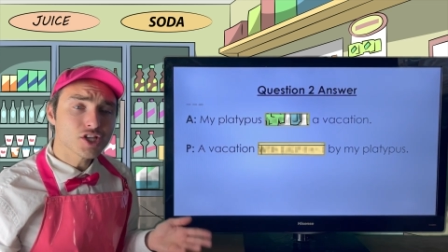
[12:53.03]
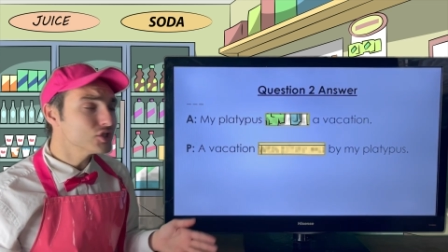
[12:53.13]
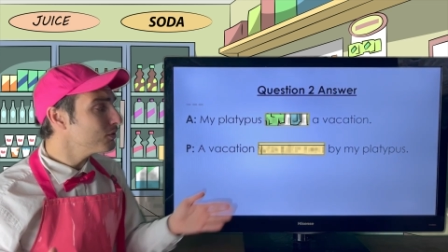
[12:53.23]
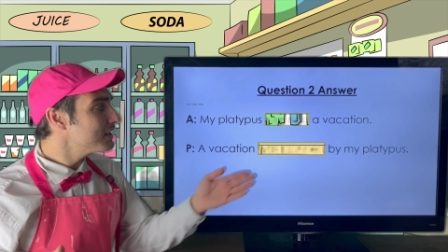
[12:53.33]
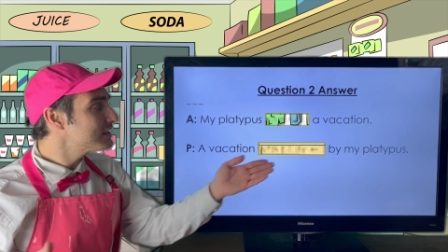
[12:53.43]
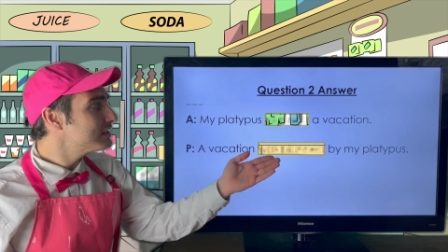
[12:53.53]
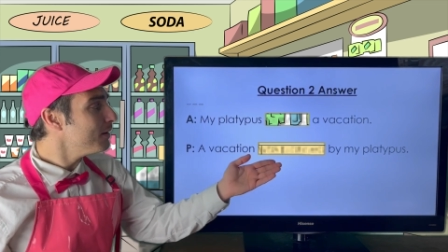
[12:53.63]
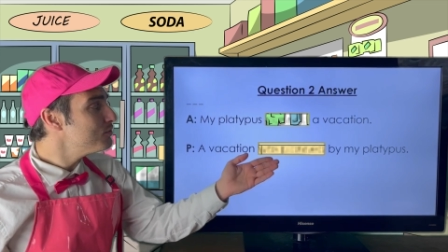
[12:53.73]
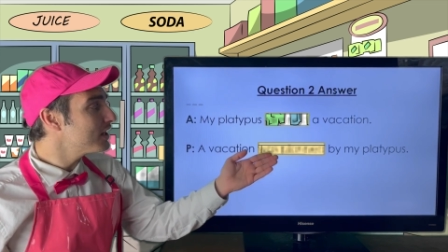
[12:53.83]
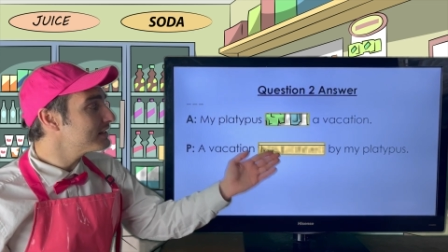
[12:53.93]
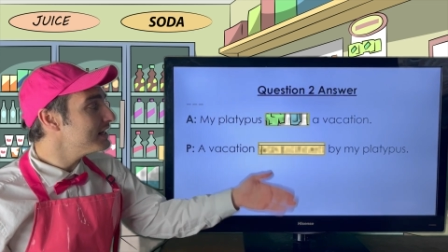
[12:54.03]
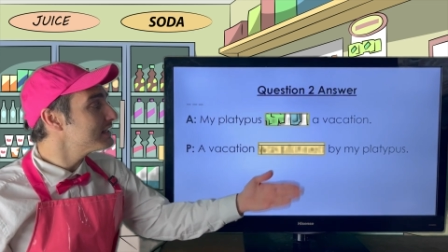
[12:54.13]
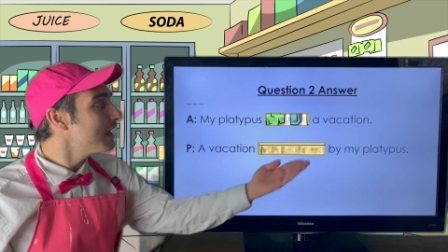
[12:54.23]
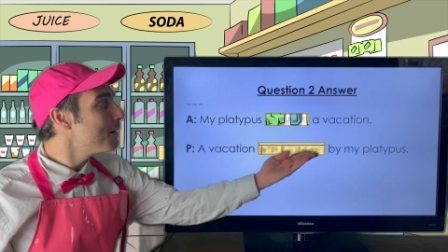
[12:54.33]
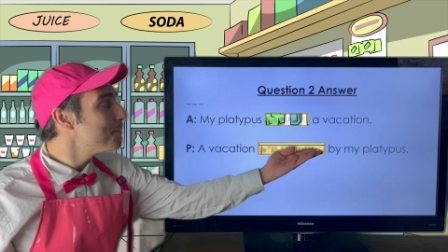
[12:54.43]
So the subject
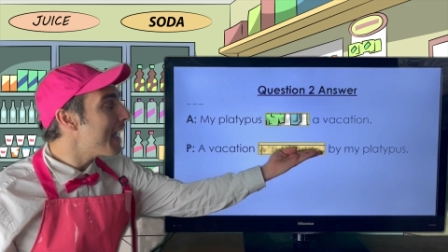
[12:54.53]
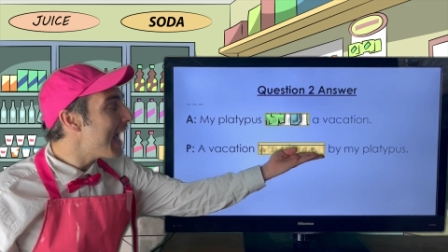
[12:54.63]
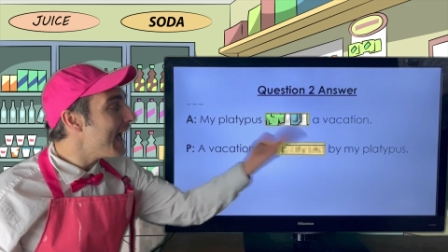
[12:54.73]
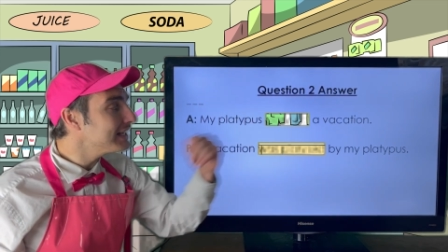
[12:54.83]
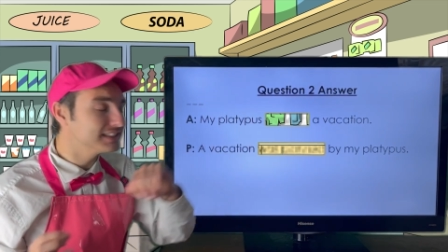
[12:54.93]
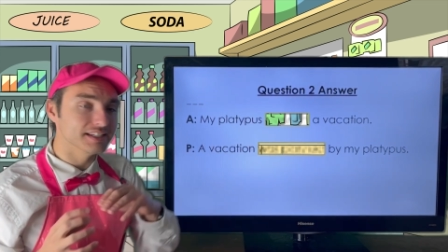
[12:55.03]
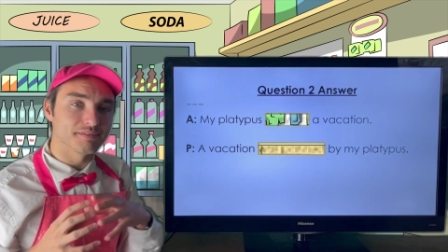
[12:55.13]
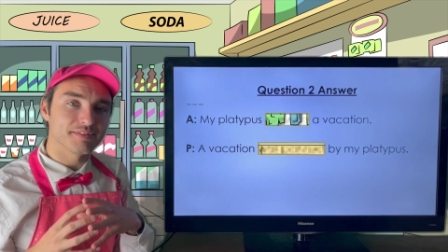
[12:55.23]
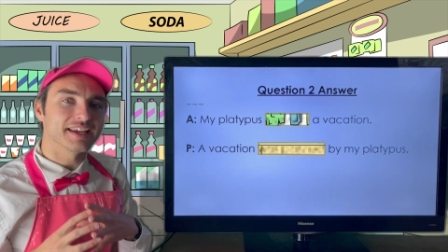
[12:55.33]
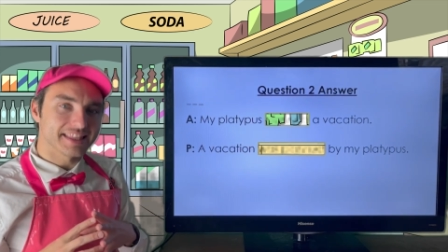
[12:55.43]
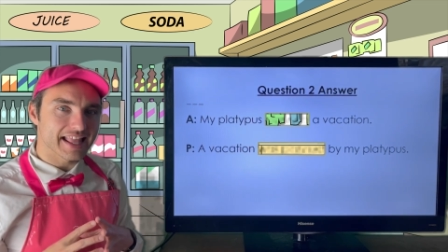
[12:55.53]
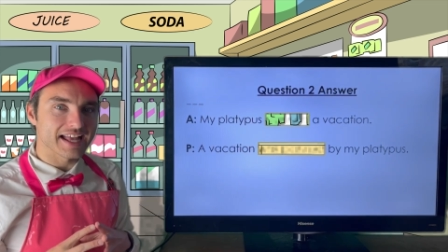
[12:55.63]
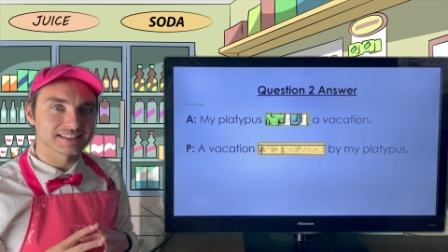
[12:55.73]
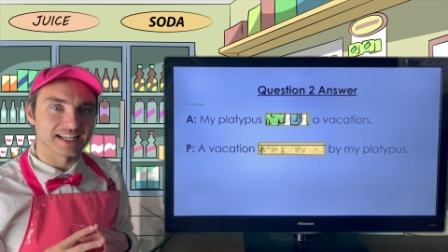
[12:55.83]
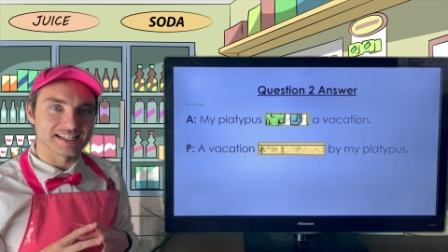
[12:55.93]
is passive in
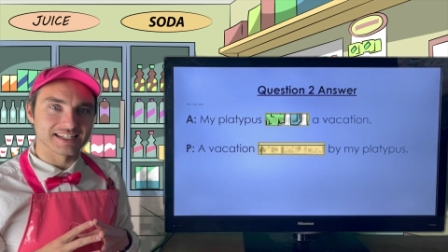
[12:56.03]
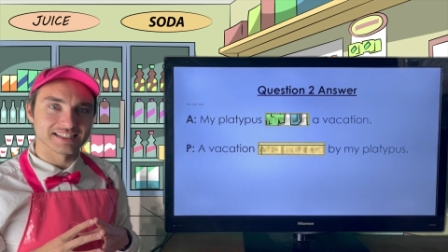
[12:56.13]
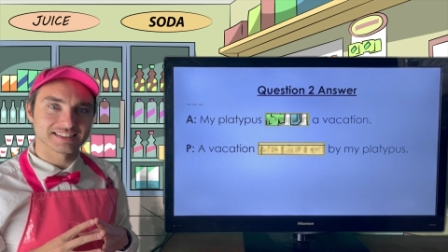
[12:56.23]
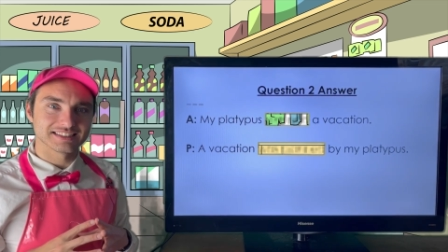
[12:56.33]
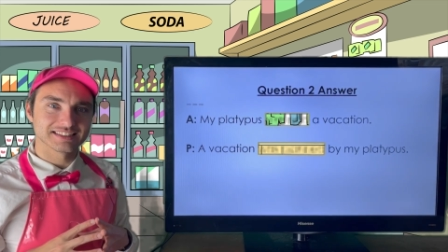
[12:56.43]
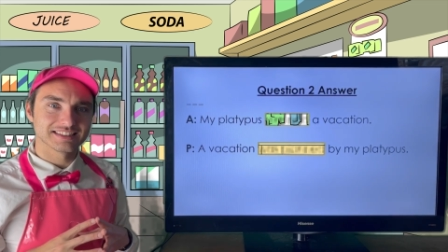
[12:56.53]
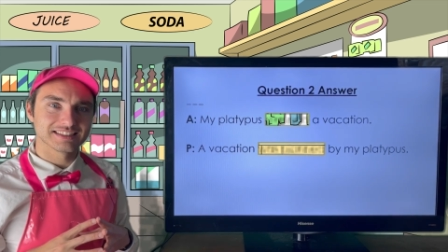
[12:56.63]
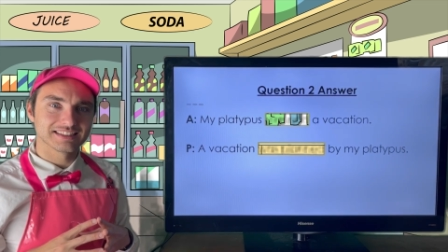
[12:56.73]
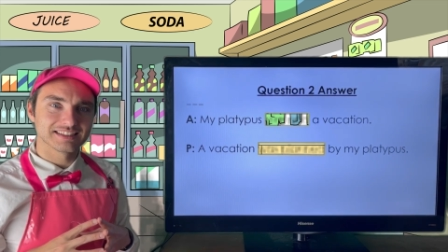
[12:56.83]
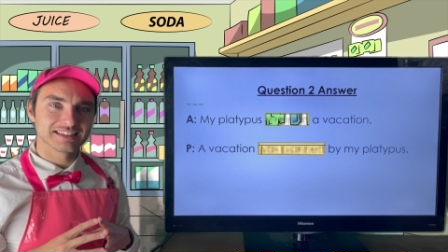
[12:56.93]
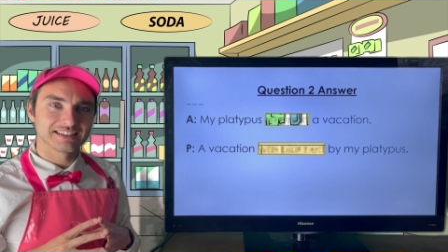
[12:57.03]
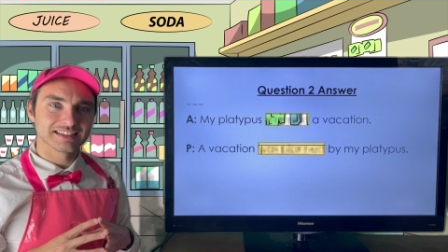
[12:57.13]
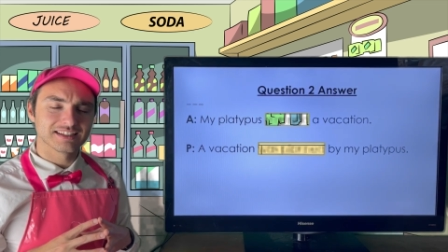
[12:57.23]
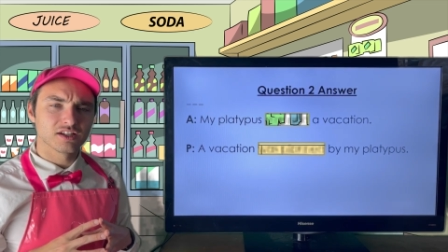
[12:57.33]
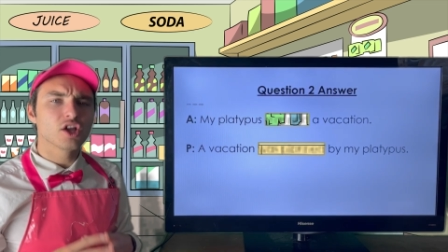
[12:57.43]
that sentence.
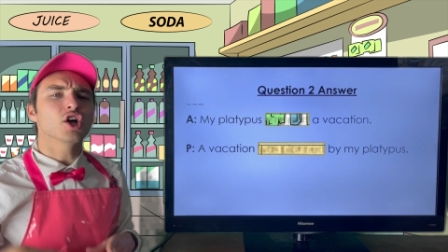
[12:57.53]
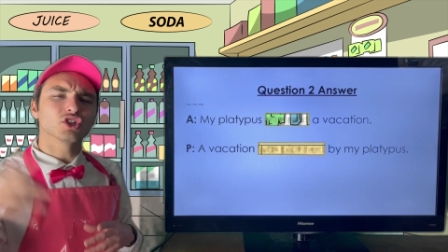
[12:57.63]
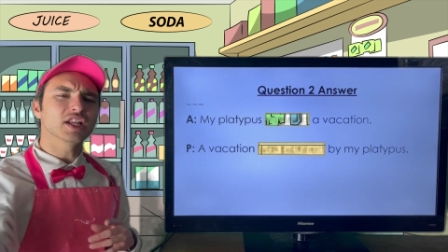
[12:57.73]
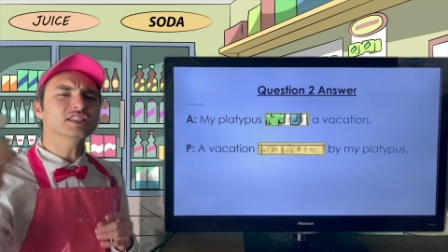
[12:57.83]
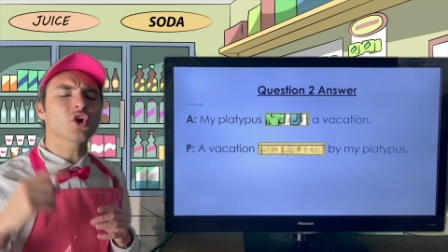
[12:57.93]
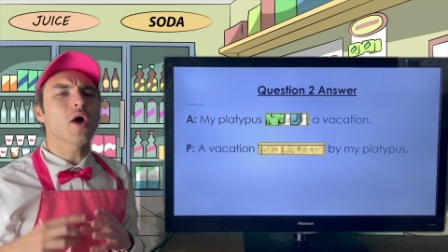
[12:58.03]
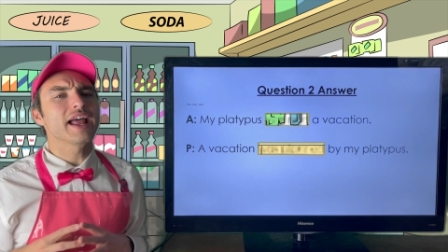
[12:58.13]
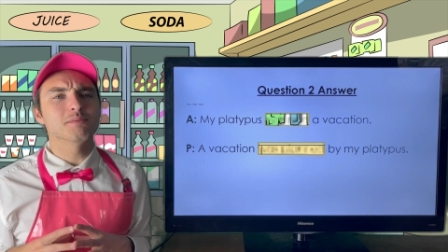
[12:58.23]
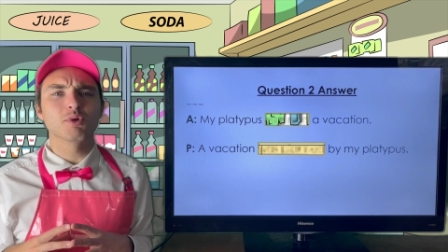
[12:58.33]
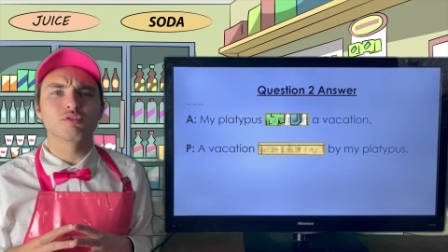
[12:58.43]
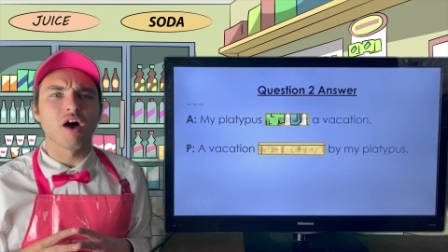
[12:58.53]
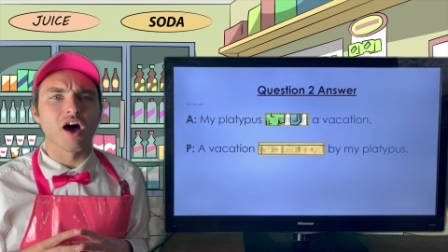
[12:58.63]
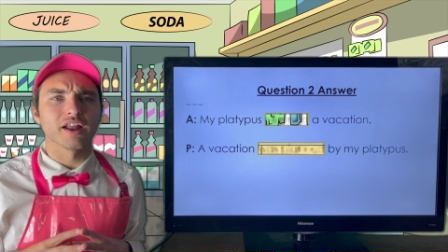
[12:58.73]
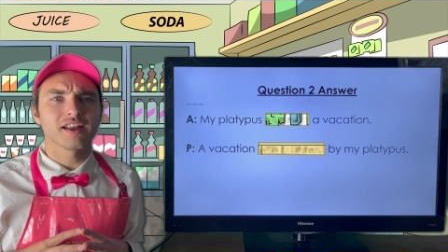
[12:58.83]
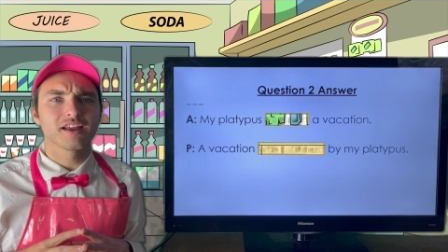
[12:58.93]
Let's go ahead and move
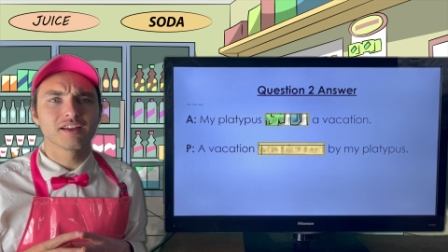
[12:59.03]
on.